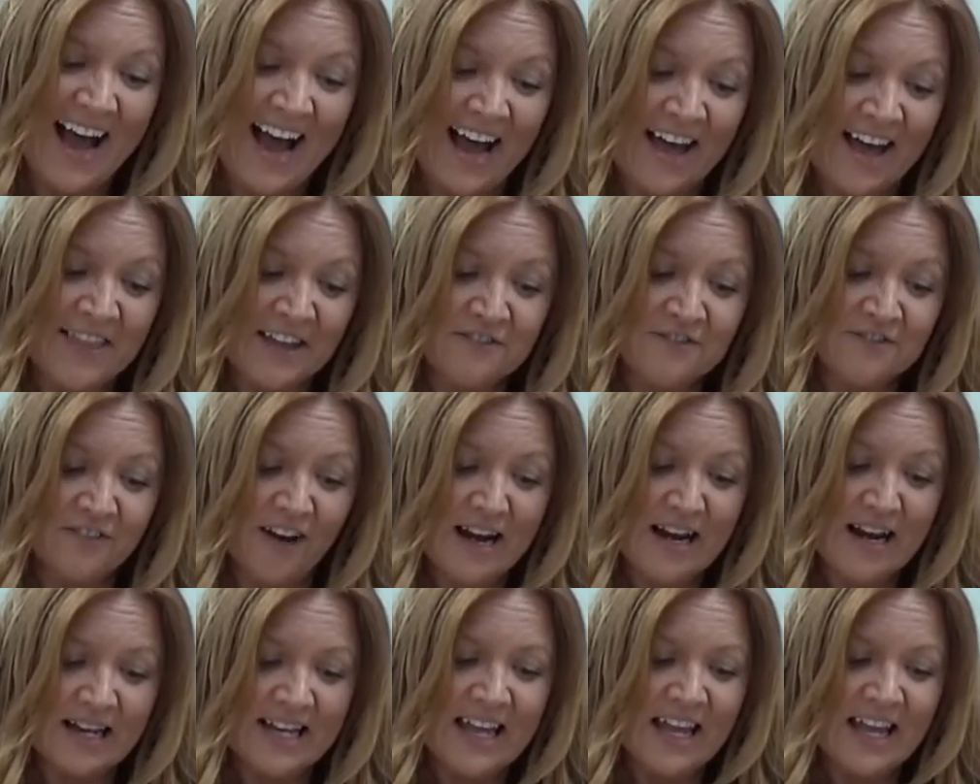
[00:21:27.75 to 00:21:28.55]
And then
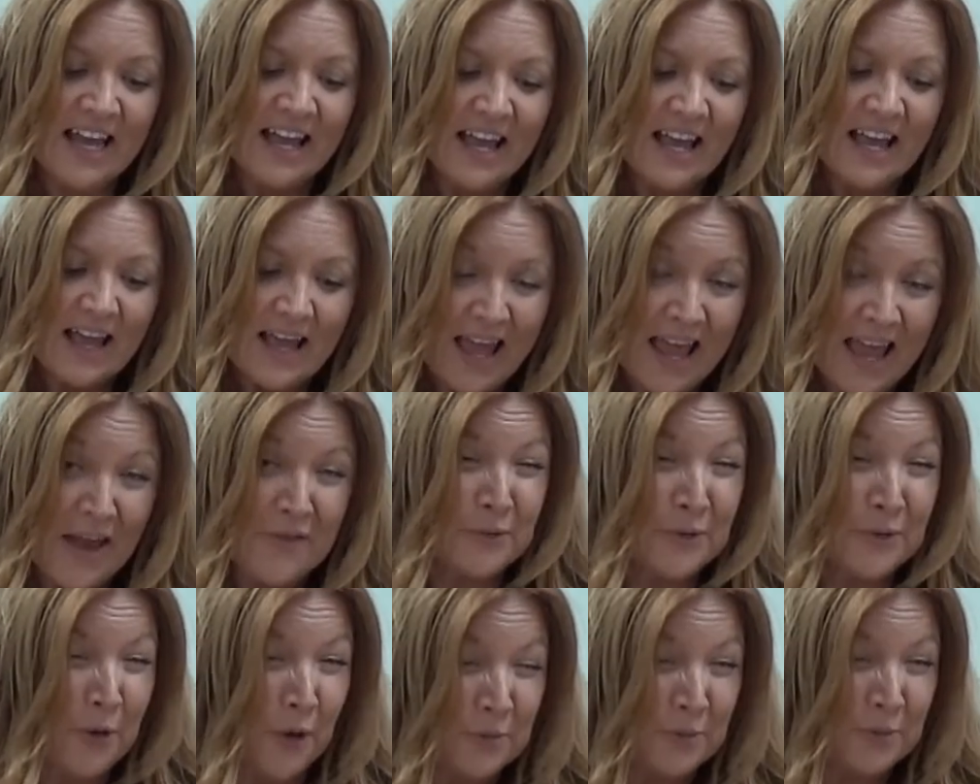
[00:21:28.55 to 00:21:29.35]
finally,
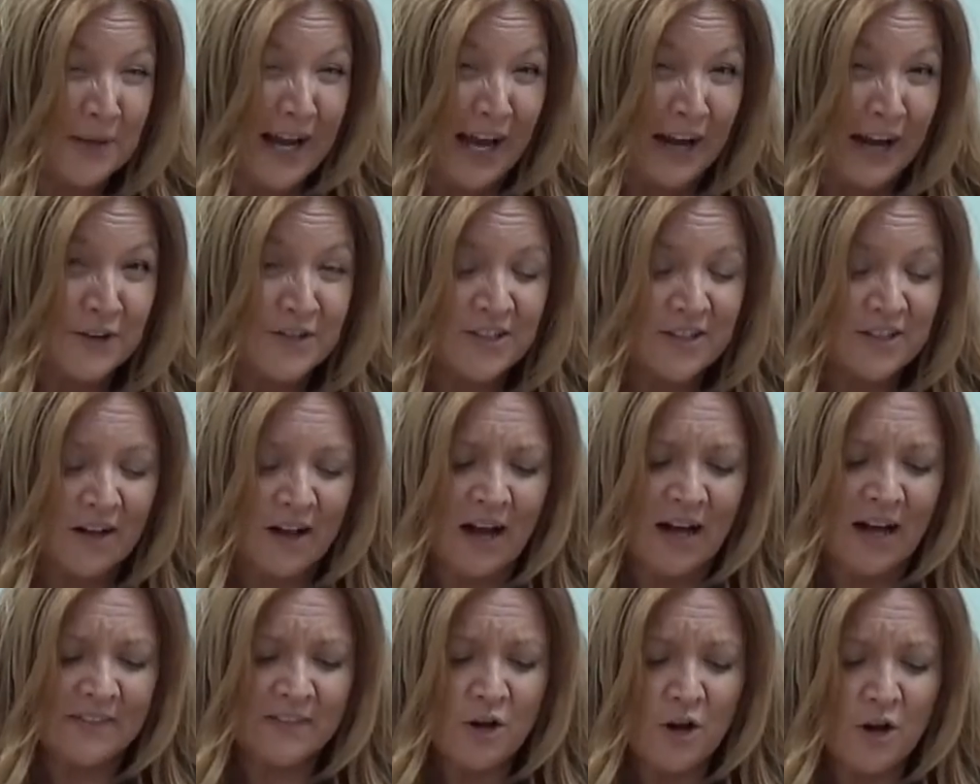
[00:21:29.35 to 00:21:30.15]
is there an odd one out?
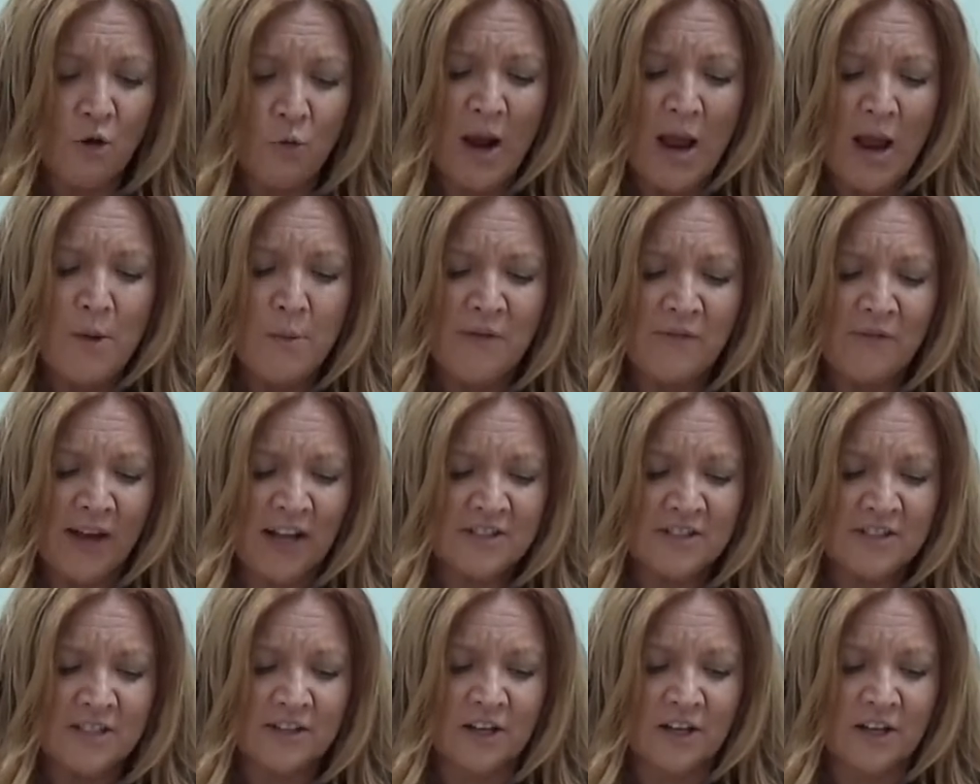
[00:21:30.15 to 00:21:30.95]
That's a great way of
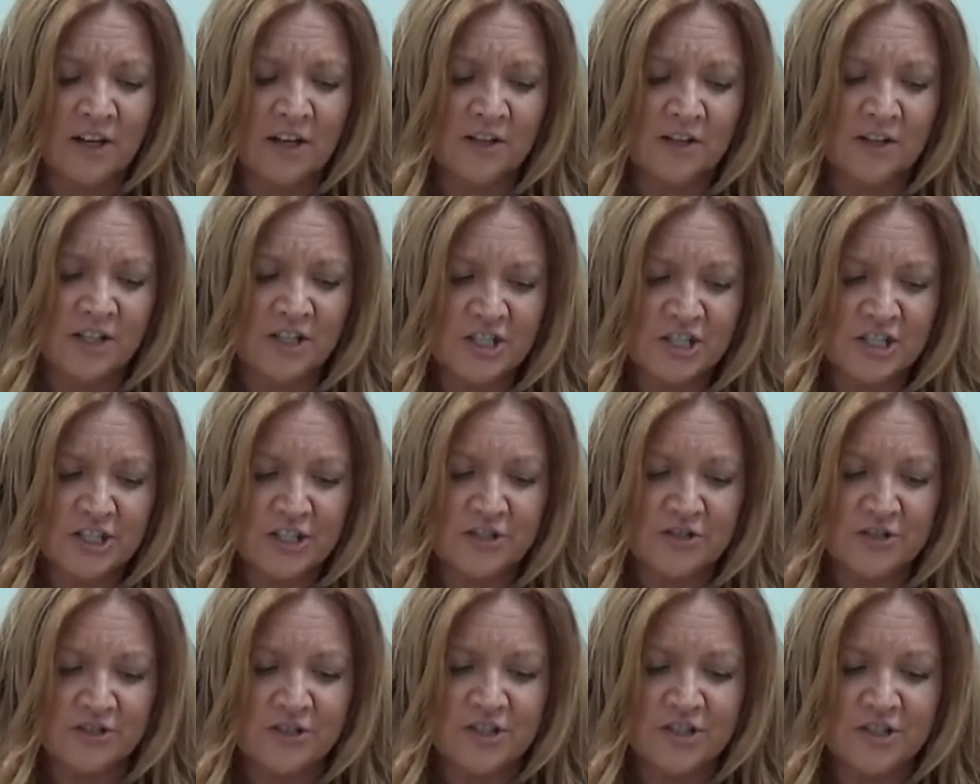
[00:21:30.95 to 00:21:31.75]
getting the
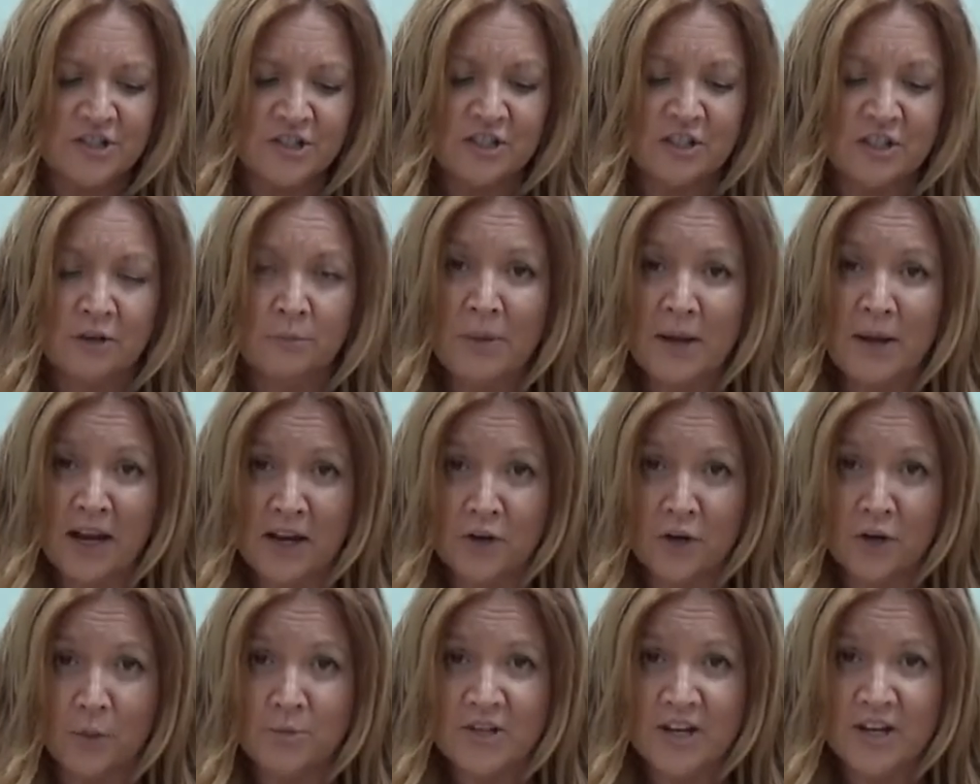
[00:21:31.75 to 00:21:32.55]
children to
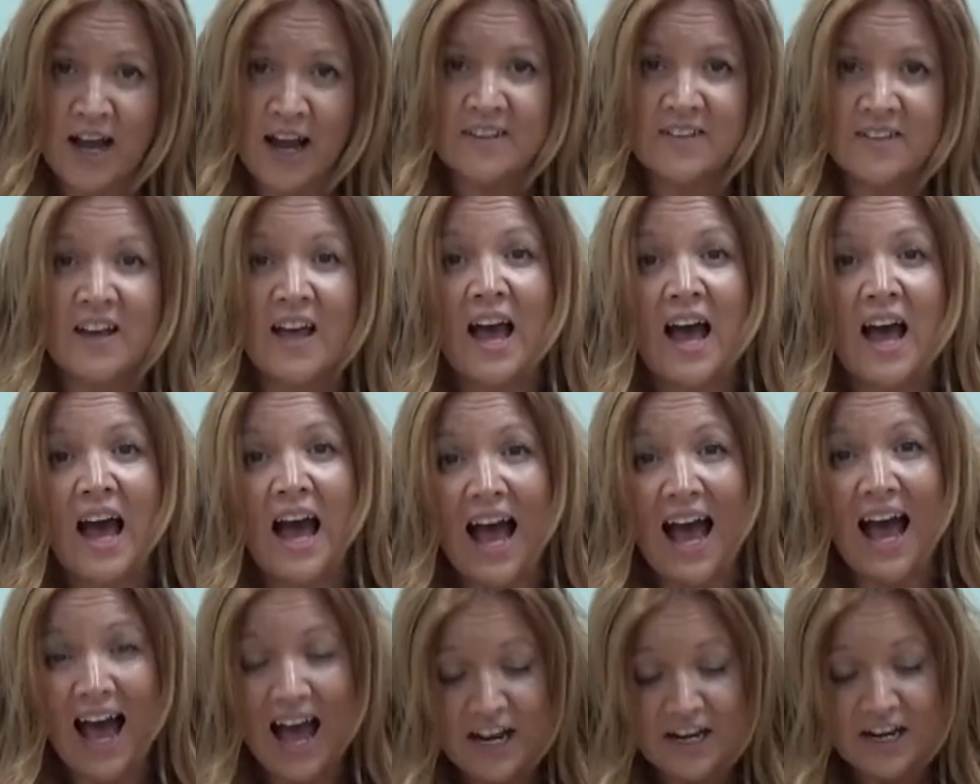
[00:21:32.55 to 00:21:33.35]
pick an object
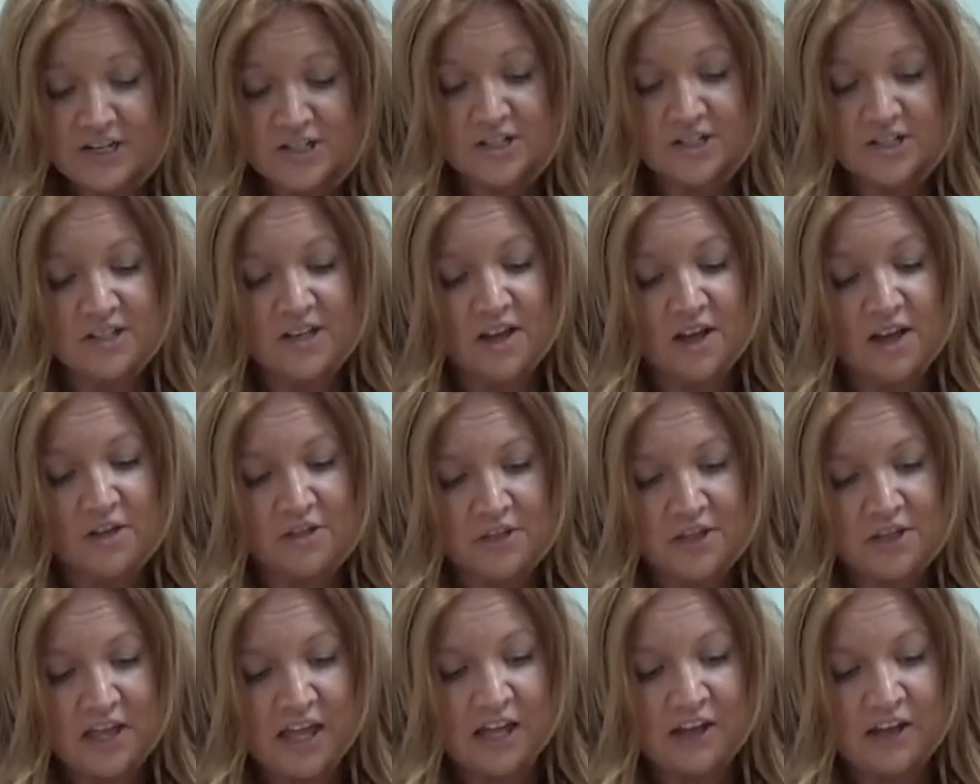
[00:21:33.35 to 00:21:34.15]
and
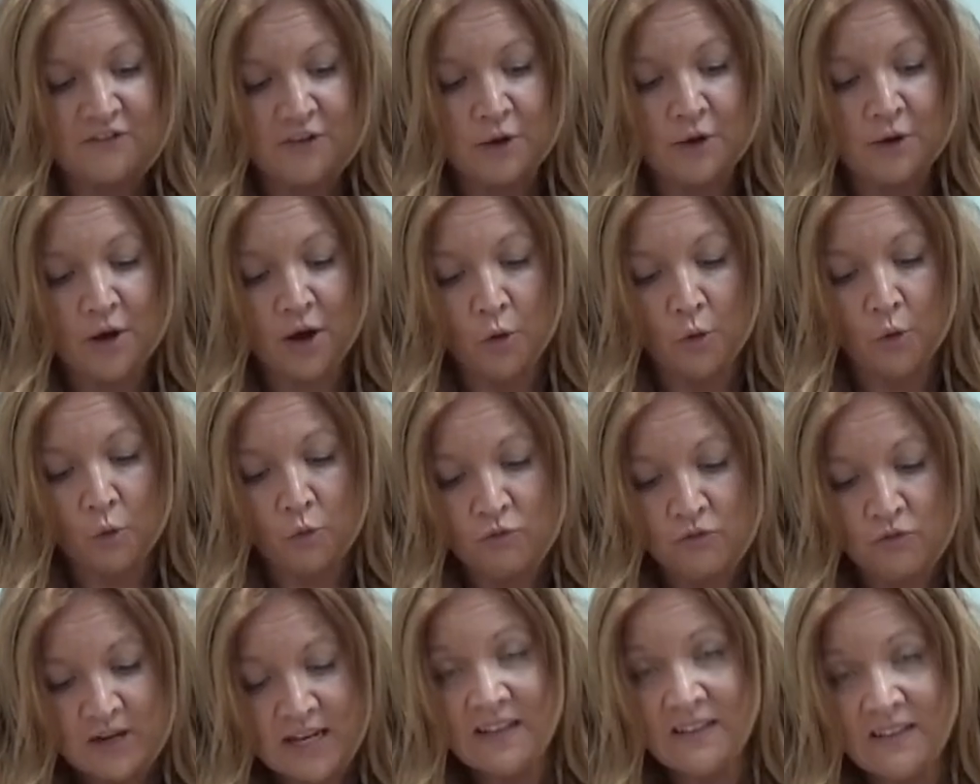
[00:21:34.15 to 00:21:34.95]
think of a
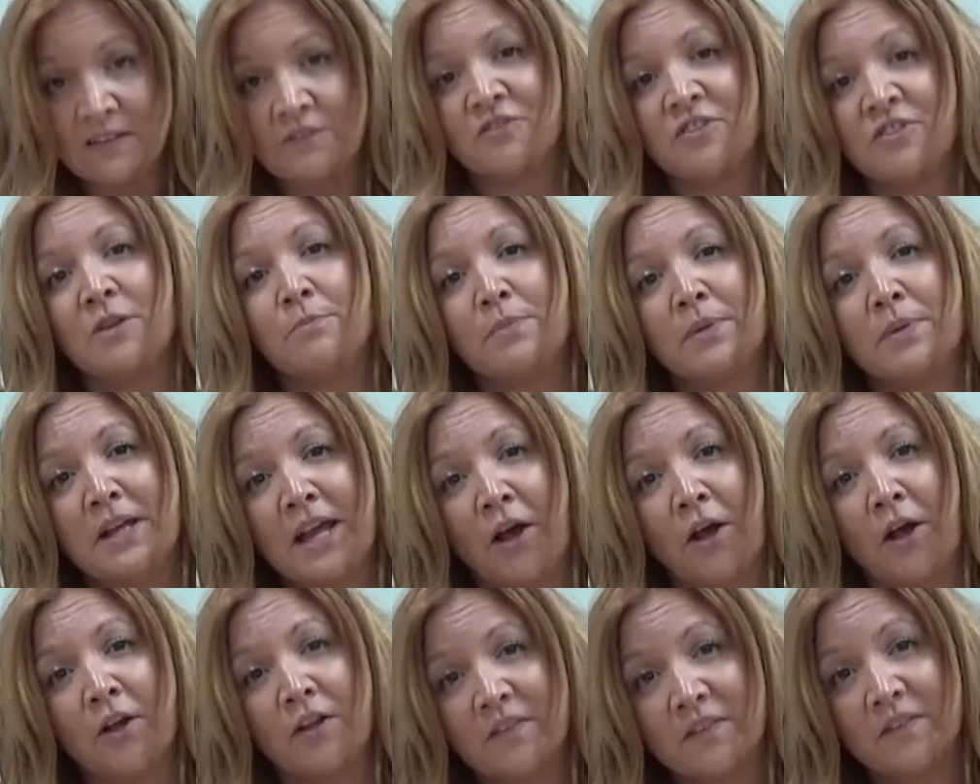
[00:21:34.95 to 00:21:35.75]
reason for it
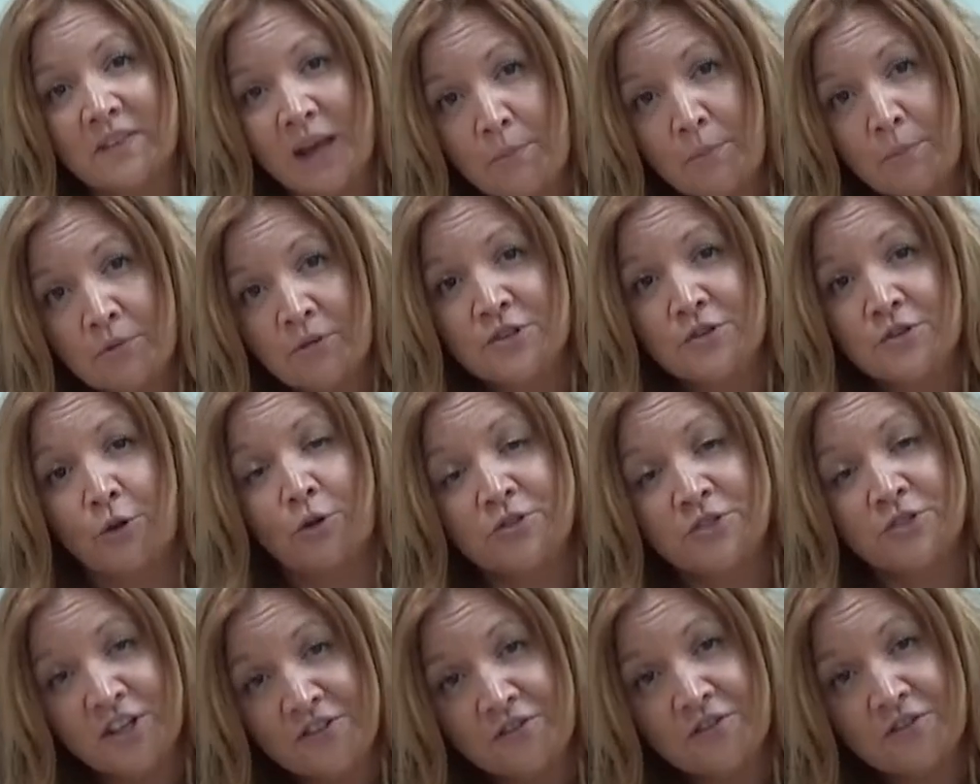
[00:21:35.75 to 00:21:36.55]
being separate
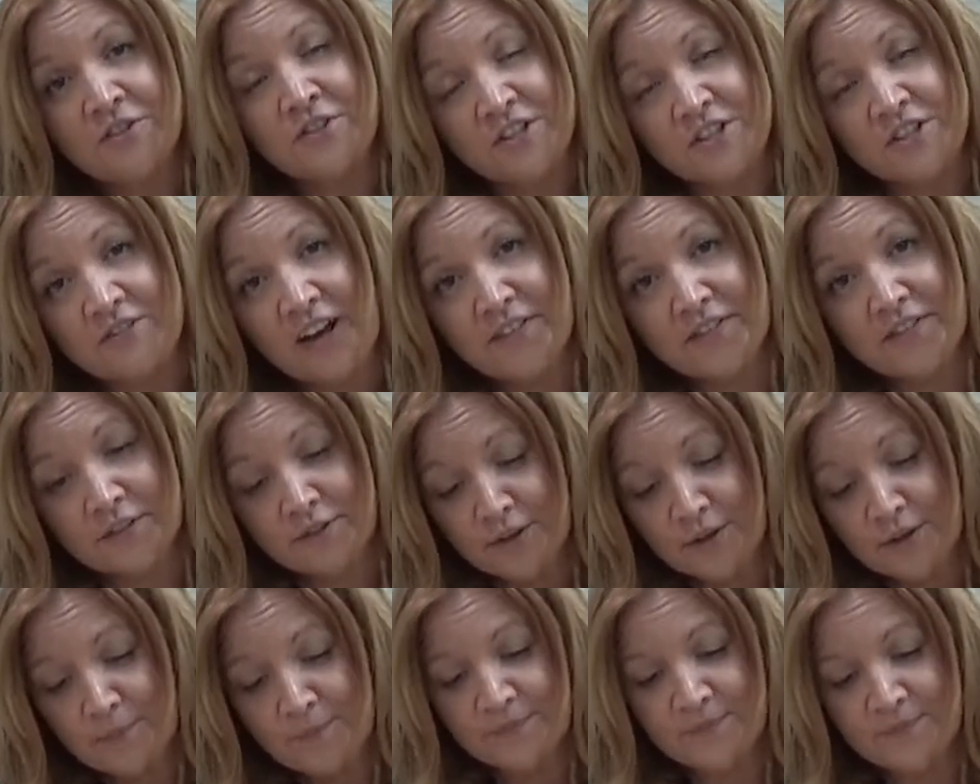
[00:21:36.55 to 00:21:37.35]
or different to the rest
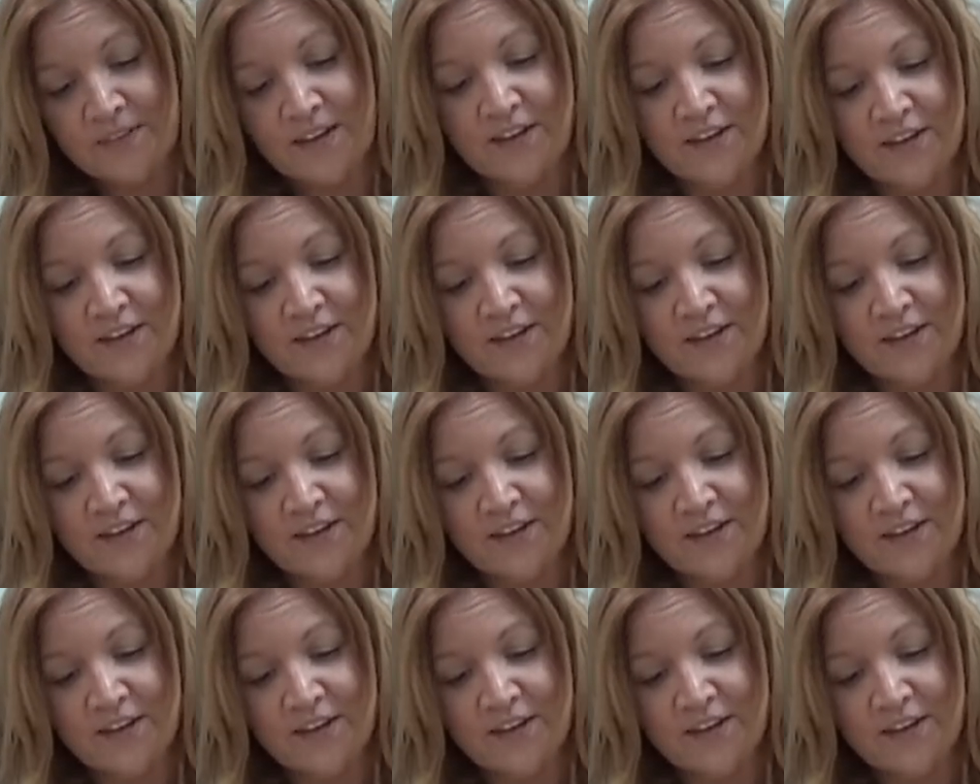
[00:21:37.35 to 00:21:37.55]
of them.